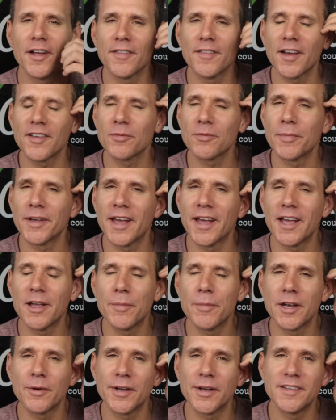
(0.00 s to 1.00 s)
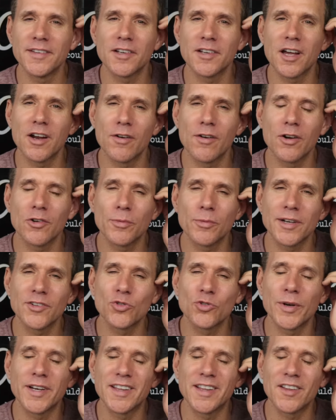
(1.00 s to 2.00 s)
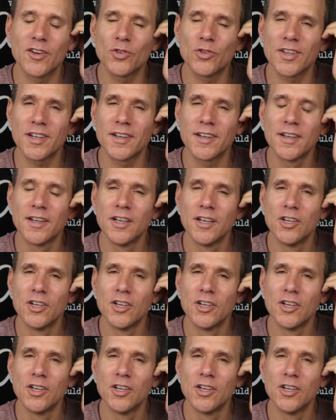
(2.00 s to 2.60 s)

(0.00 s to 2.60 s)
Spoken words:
that's my aim anyway, to get around about 20 of those in.